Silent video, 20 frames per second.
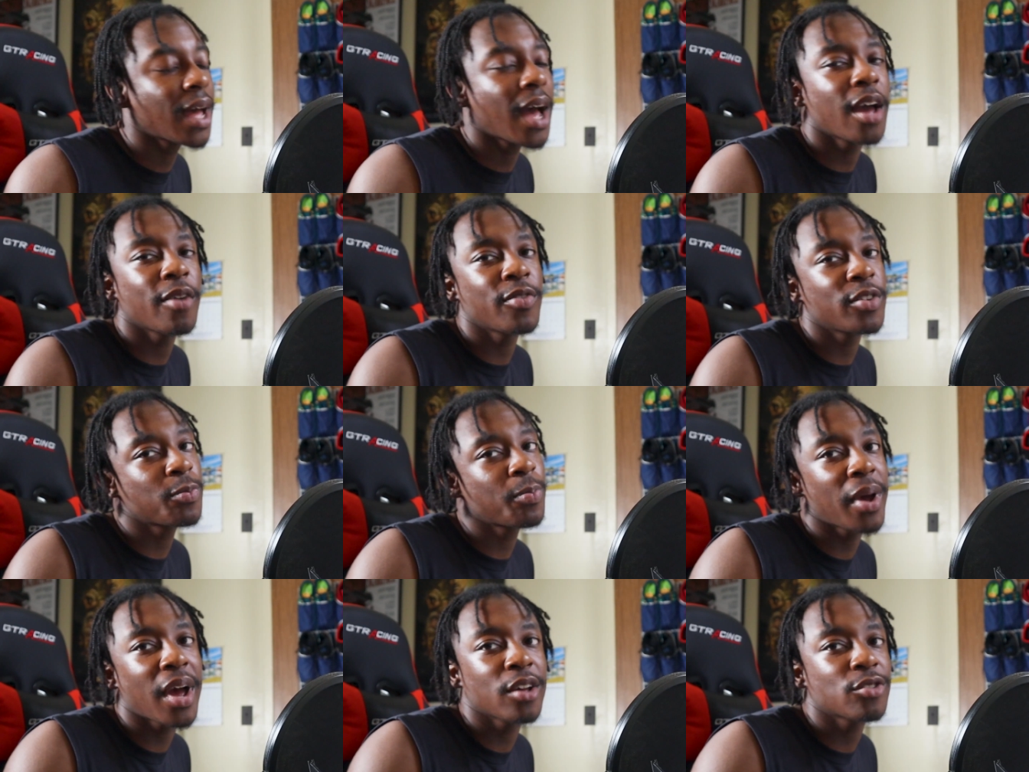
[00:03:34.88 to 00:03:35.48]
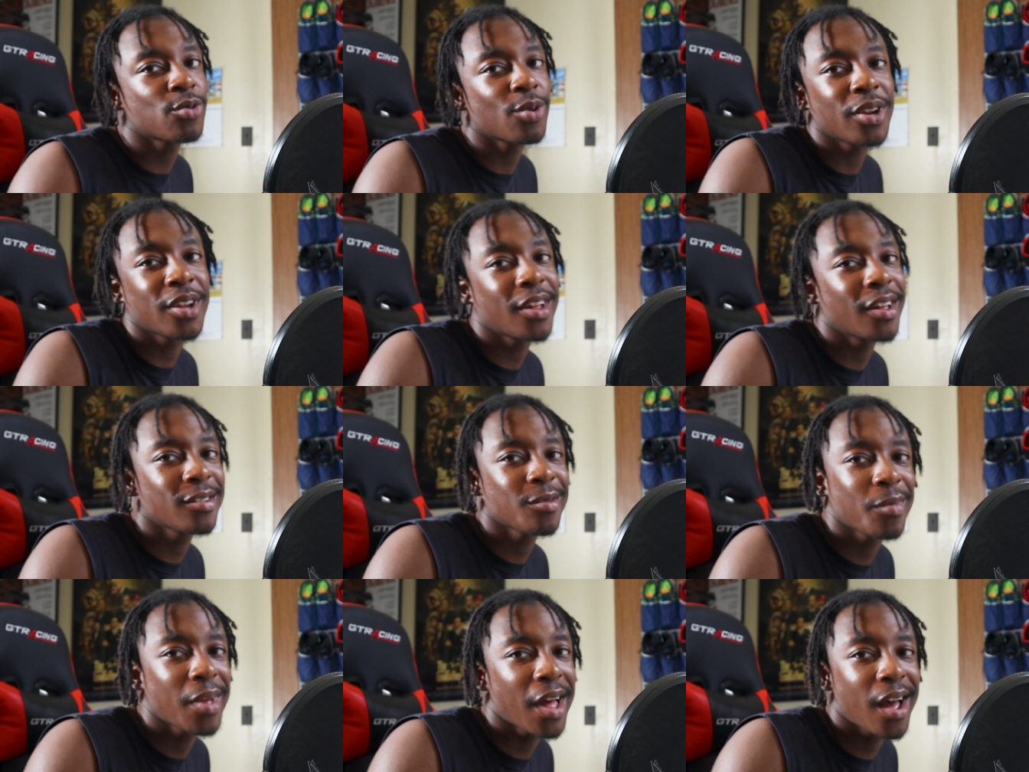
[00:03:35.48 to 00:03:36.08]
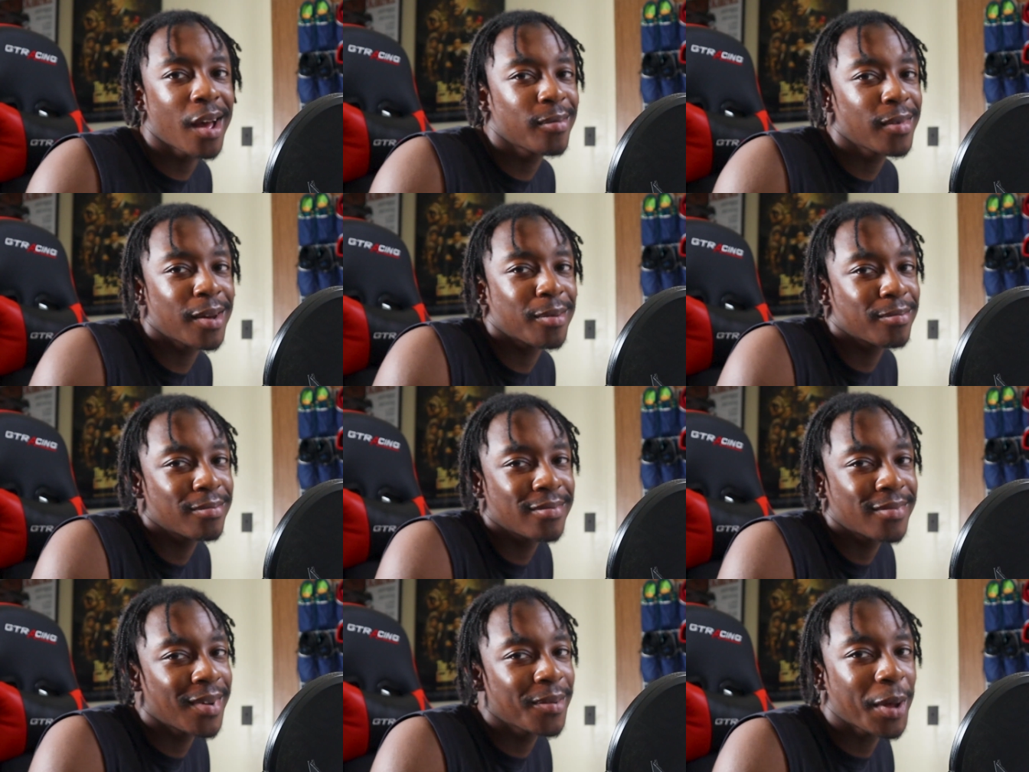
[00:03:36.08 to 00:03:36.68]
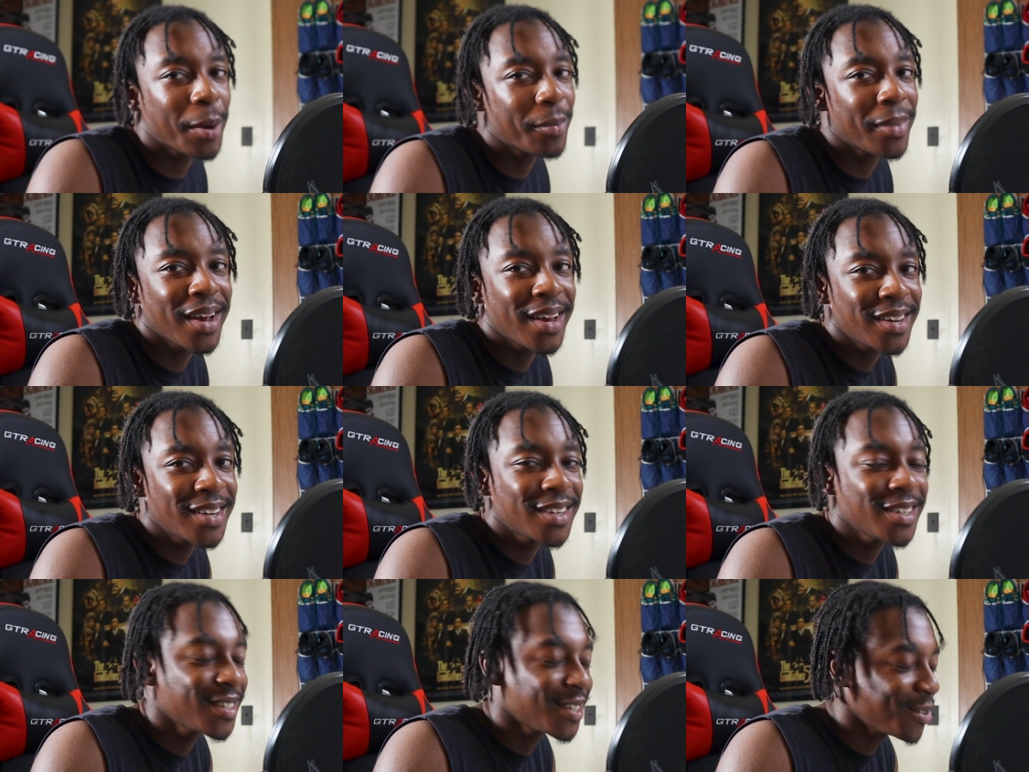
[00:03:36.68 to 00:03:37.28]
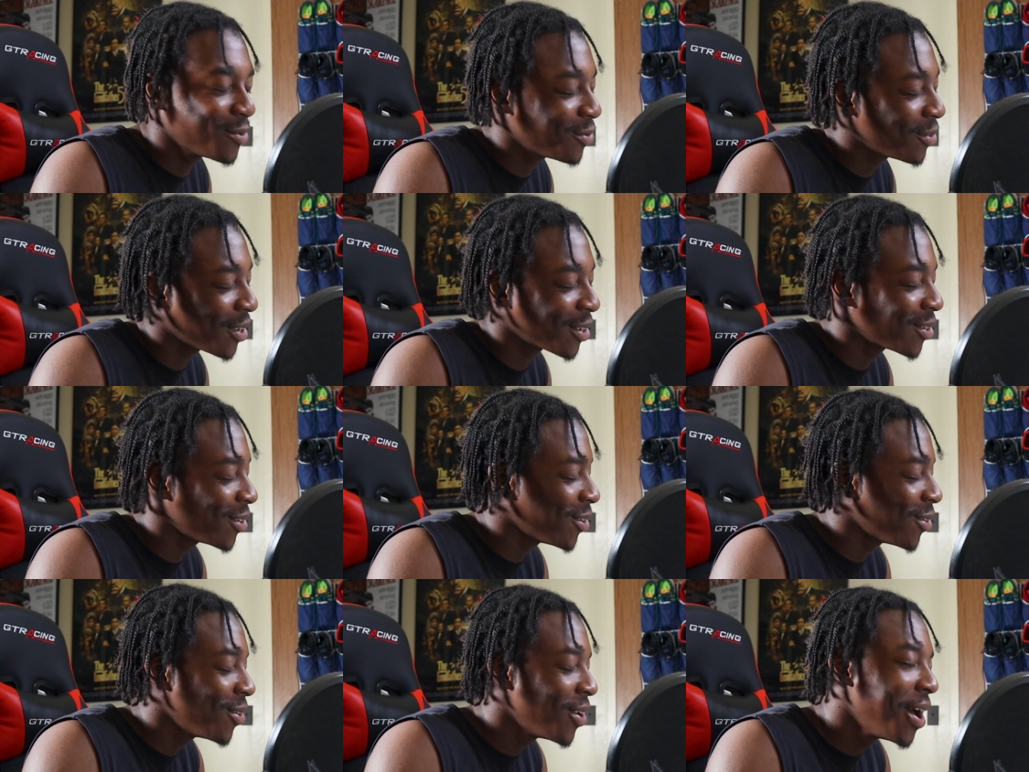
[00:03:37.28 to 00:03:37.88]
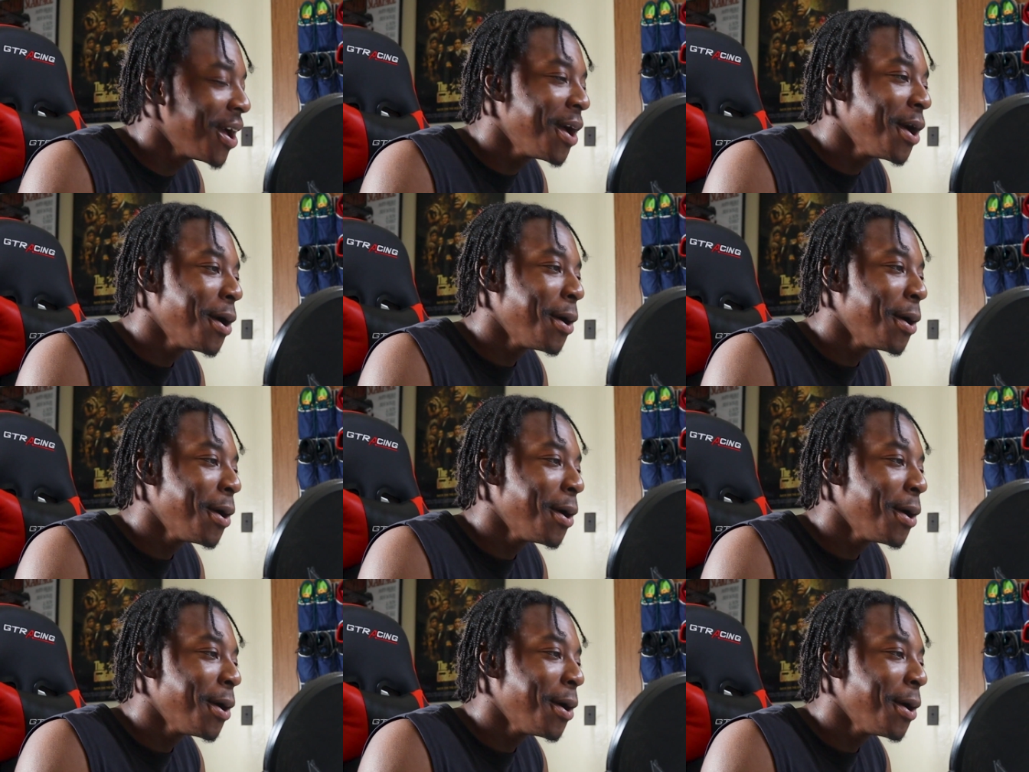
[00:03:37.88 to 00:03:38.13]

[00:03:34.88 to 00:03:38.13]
nah, if it's past $20, I'm not buying that shit, fuck no.